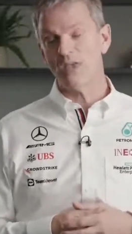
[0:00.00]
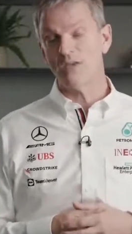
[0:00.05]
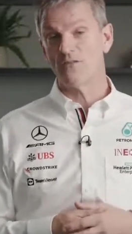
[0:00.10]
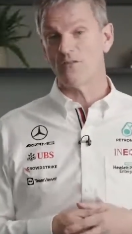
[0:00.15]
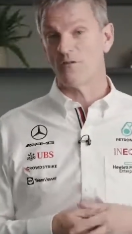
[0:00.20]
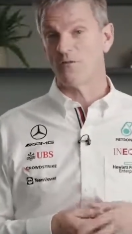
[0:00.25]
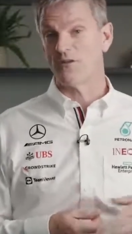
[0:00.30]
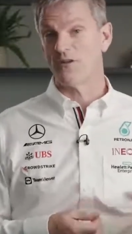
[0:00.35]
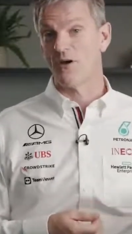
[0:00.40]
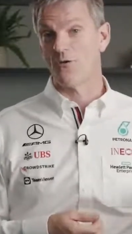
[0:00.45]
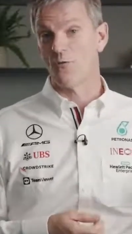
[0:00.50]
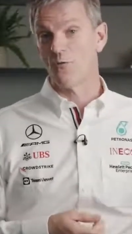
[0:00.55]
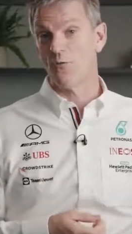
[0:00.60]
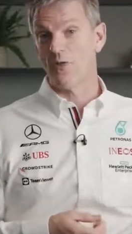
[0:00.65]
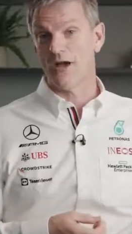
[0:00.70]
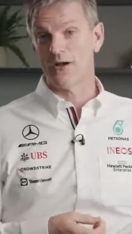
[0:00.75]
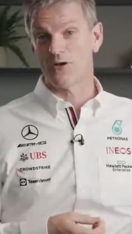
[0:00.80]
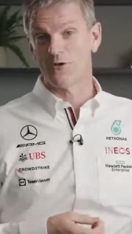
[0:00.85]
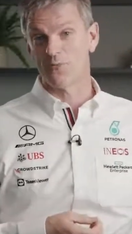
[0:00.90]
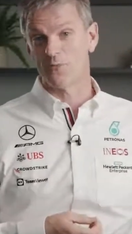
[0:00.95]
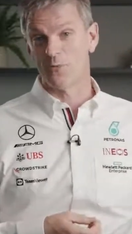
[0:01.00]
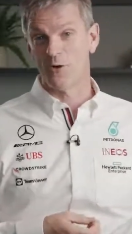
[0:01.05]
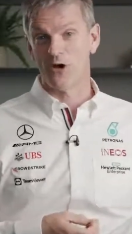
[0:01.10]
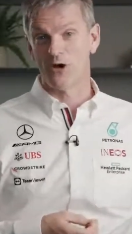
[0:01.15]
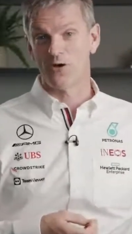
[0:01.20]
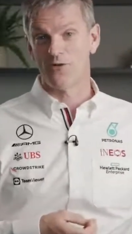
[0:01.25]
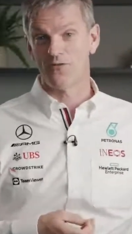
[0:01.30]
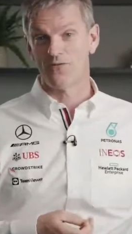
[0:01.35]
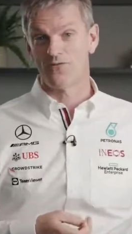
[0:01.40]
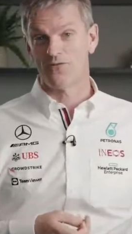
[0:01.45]
So he'd done all that good
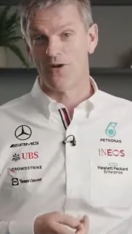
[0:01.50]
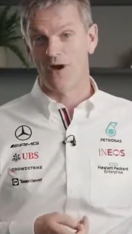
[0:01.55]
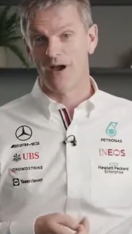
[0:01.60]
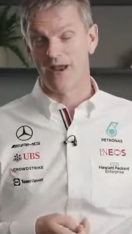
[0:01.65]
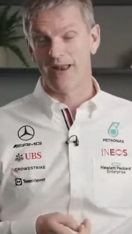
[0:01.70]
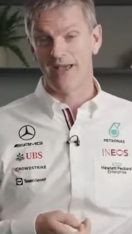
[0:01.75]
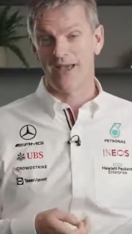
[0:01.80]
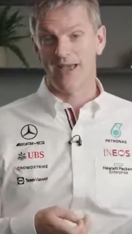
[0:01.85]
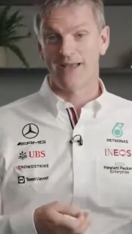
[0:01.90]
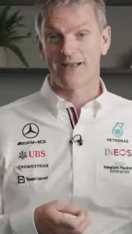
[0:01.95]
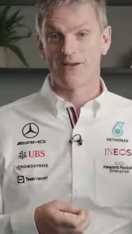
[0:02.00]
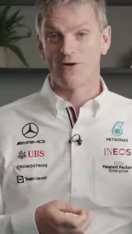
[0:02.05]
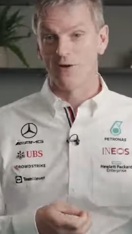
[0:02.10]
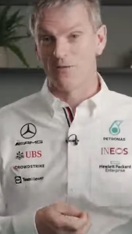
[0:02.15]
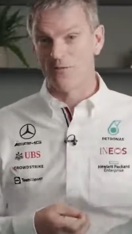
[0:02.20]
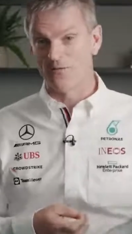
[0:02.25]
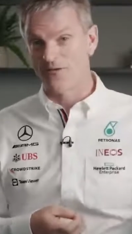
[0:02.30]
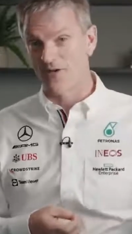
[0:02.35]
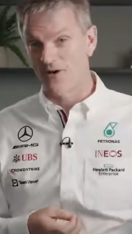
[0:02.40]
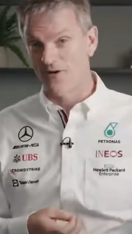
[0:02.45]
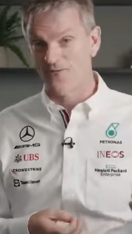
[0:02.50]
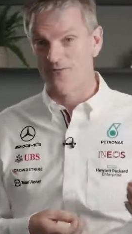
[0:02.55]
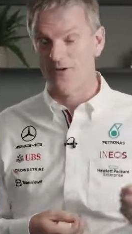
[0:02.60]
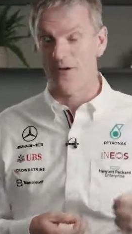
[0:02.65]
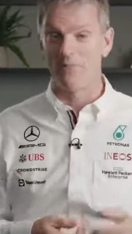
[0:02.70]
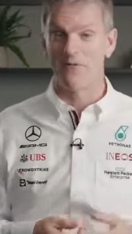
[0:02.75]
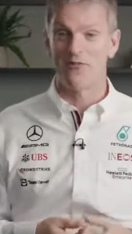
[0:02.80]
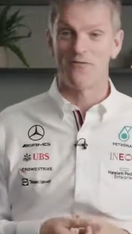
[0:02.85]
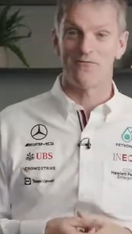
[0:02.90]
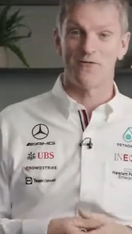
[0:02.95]
work on the Friday, got himself
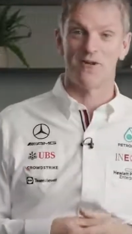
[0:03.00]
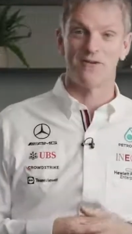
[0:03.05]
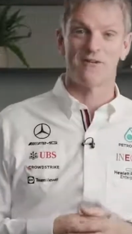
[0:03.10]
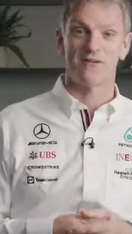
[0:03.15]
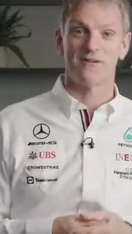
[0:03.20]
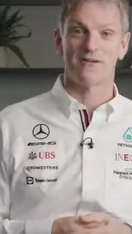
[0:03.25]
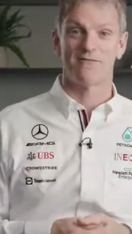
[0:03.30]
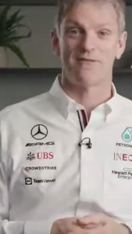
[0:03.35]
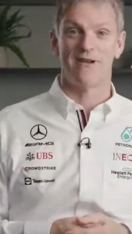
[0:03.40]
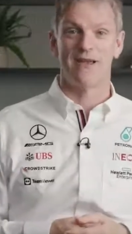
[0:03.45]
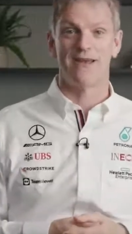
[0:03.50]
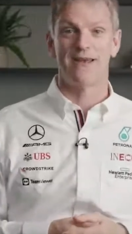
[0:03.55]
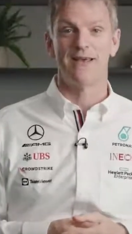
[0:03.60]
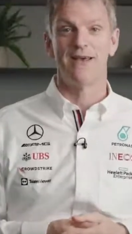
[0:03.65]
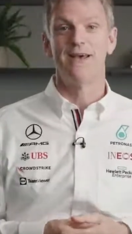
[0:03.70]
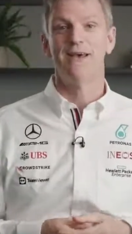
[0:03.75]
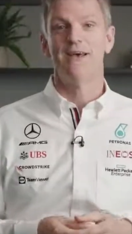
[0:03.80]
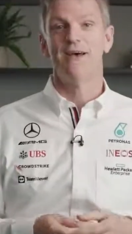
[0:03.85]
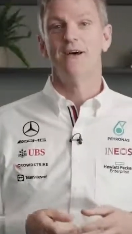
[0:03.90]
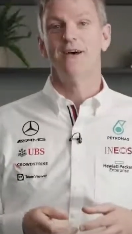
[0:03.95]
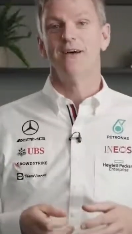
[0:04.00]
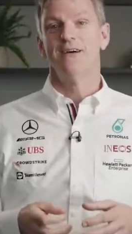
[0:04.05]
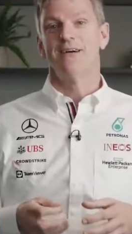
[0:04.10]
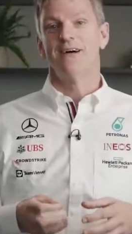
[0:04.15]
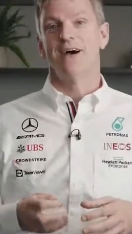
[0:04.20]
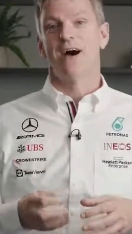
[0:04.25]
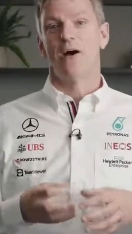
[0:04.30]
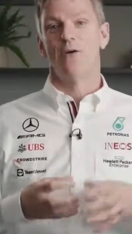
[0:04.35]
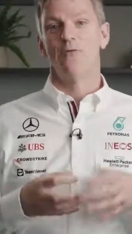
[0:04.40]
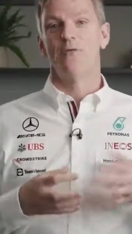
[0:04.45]
up at the front of the grid,
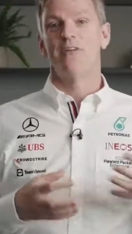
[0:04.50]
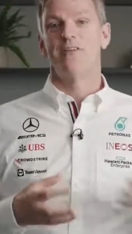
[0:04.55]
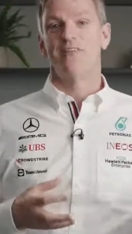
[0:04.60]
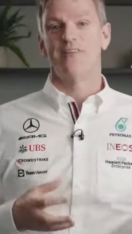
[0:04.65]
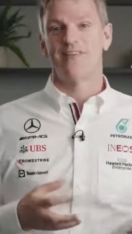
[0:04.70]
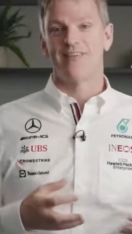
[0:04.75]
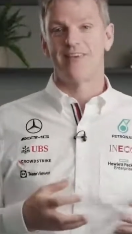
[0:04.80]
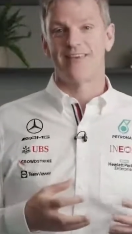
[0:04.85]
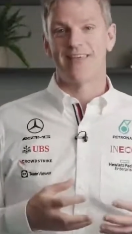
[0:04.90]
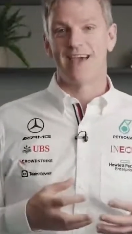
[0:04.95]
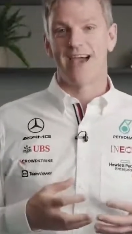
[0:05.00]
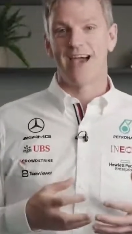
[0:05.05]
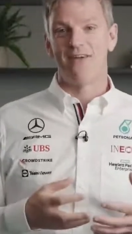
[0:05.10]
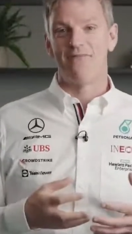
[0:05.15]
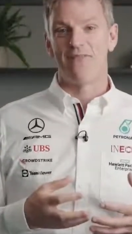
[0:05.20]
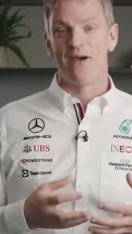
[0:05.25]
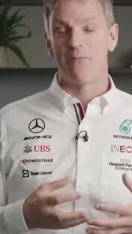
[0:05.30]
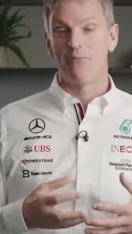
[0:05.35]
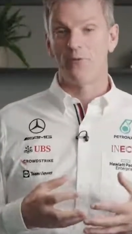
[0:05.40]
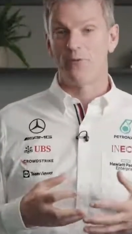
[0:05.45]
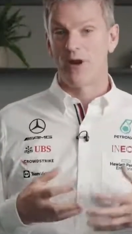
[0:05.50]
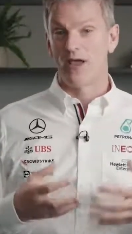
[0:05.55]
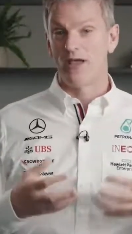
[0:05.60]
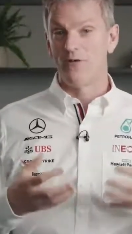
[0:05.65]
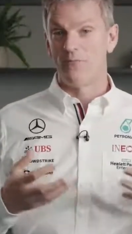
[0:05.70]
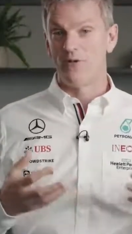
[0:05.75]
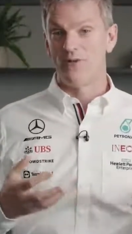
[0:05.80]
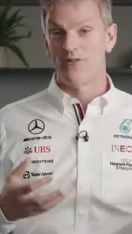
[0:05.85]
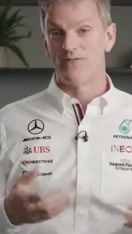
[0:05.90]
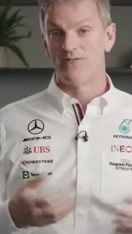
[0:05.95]
only to see that
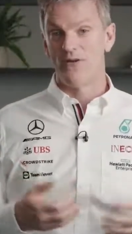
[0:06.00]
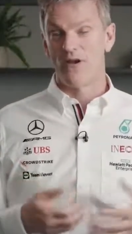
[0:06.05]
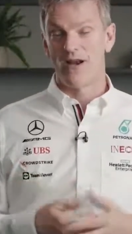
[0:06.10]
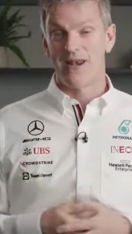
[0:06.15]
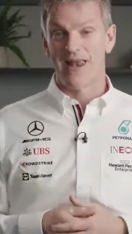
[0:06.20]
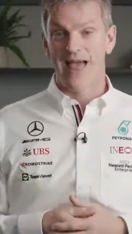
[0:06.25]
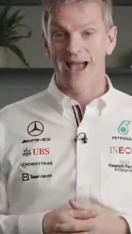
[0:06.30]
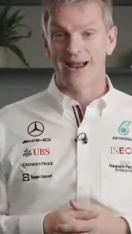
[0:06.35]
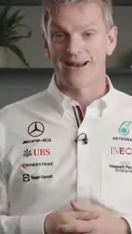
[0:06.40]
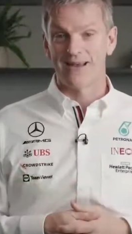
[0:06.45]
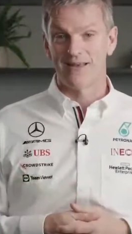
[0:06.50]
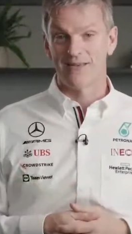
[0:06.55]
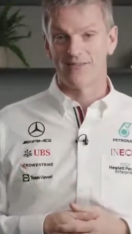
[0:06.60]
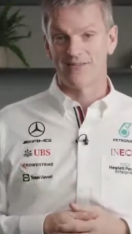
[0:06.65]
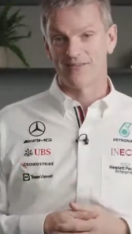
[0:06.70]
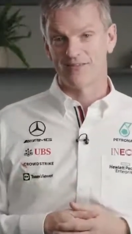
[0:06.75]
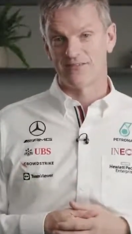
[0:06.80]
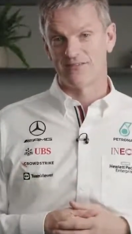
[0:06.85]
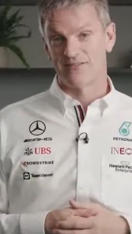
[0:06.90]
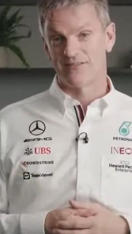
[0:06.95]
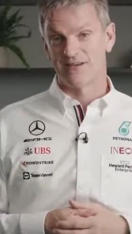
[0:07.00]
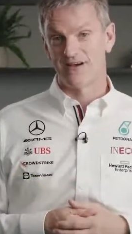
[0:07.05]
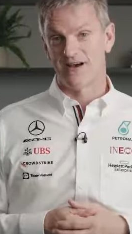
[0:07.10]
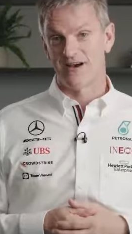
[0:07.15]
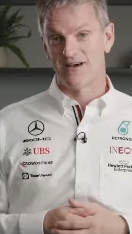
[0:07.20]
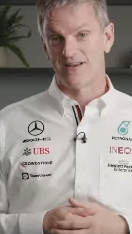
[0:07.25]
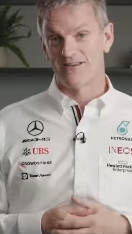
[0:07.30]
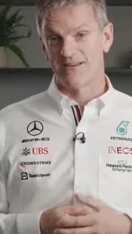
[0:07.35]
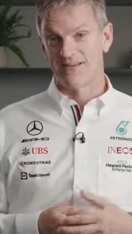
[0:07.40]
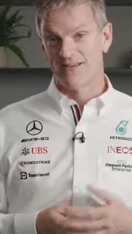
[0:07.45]
evaporate with a very lackluster
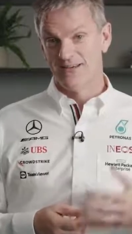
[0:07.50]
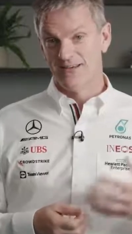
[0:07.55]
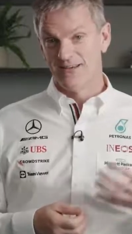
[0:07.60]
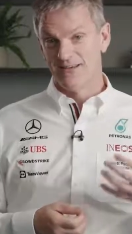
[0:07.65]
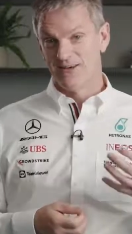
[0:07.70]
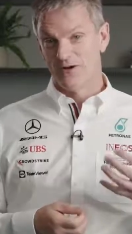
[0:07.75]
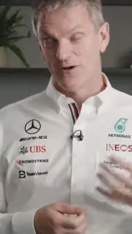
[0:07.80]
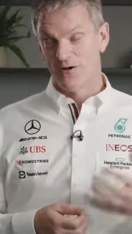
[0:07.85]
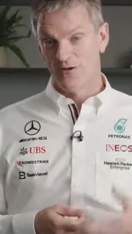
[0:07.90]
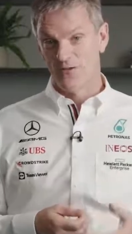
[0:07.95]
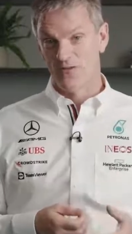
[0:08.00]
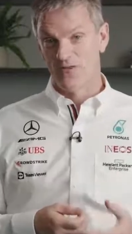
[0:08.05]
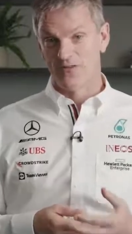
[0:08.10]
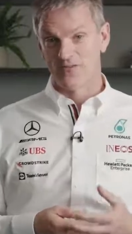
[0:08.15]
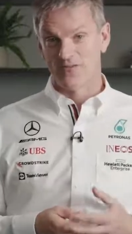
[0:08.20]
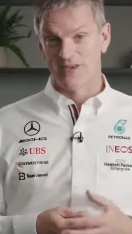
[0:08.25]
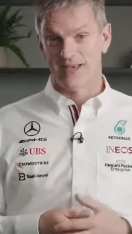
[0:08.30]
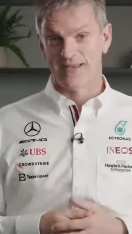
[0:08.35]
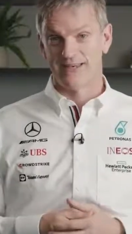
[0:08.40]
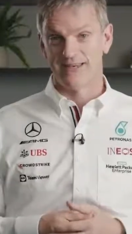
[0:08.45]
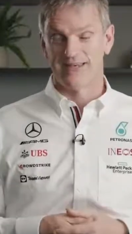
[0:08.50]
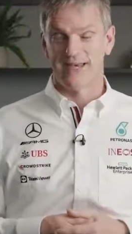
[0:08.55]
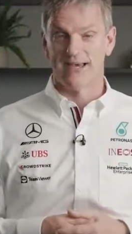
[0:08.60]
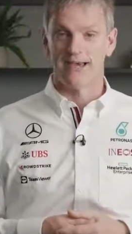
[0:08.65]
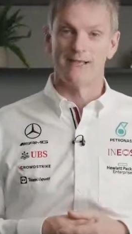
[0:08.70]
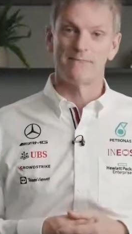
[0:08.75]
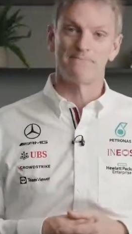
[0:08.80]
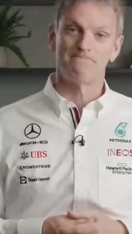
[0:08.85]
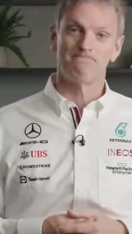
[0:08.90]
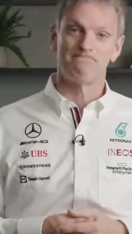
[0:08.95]
start on the
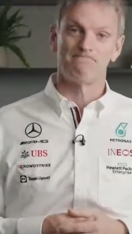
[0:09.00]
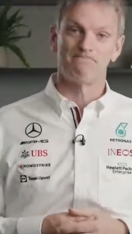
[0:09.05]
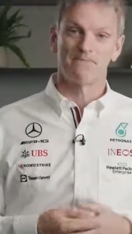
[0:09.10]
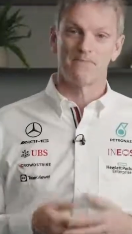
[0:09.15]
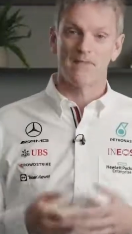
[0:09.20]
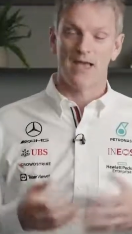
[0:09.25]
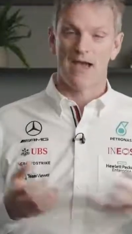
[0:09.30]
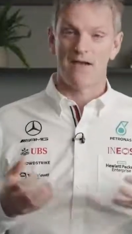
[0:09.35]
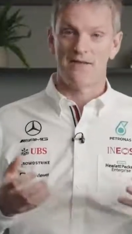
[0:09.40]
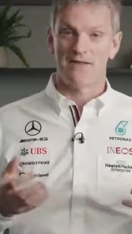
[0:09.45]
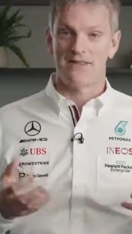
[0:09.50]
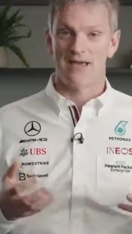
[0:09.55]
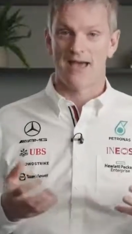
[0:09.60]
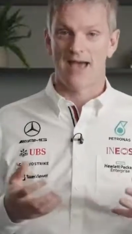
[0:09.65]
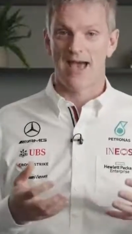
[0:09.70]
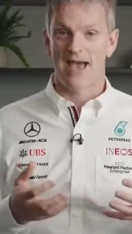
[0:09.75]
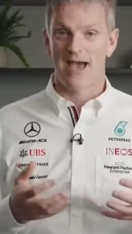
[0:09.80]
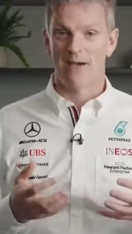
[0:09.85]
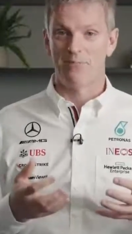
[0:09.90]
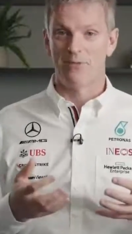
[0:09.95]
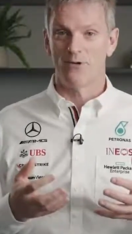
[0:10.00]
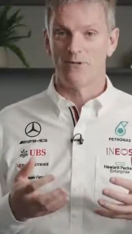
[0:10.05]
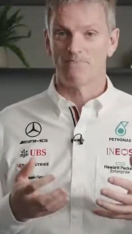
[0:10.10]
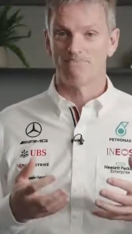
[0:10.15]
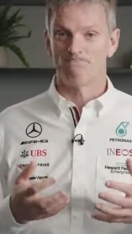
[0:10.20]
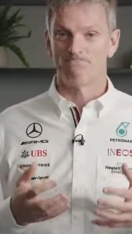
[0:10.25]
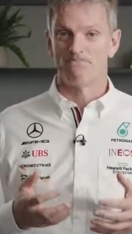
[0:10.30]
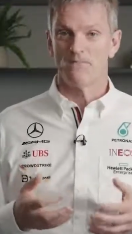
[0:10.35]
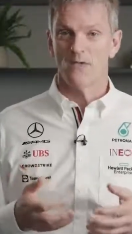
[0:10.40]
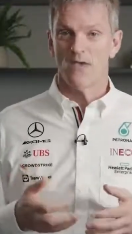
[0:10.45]
Saturday. How did that happen?
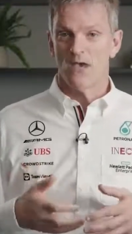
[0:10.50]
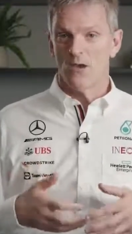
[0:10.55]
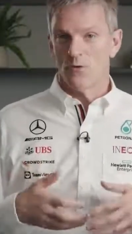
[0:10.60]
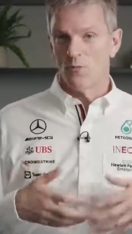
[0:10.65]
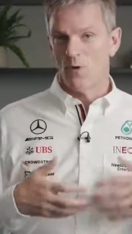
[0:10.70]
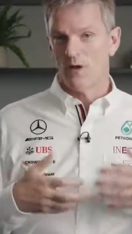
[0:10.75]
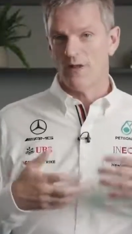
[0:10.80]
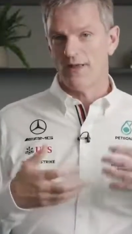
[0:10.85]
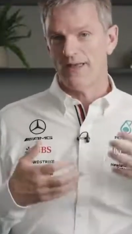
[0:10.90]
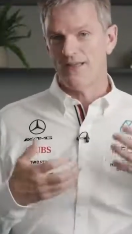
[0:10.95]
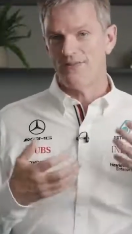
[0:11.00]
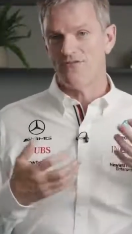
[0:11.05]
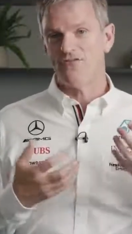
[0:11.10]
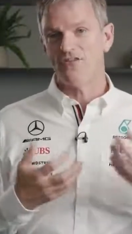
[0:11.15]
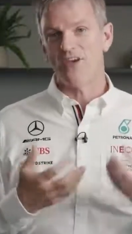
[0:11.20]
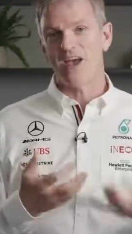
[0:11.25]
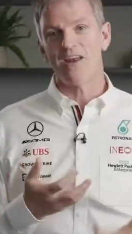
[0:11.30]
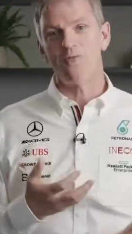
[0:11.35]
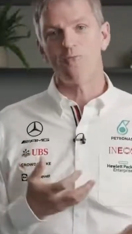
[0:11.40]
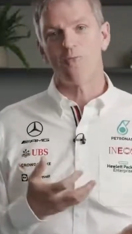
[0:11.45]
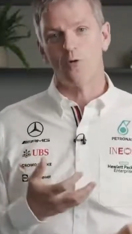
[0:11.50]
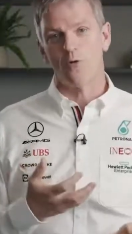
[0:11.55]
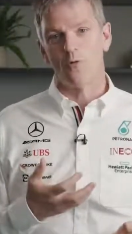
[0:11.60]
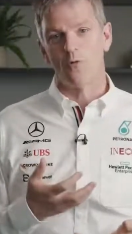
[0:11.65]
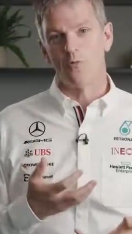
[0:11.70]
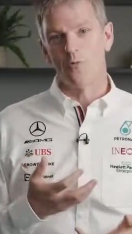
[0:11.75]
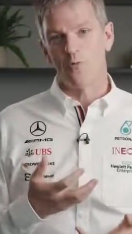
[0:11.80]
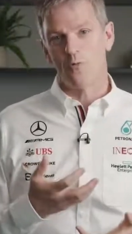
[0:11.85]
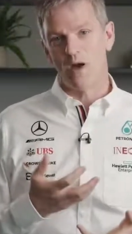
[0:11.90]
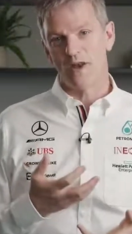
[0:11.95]
Well, in general,
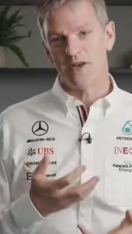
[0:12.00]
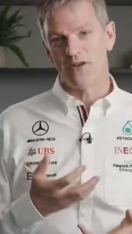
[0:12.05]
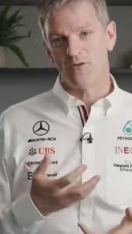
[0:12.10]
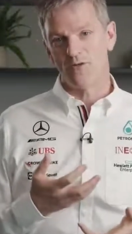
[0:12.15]
when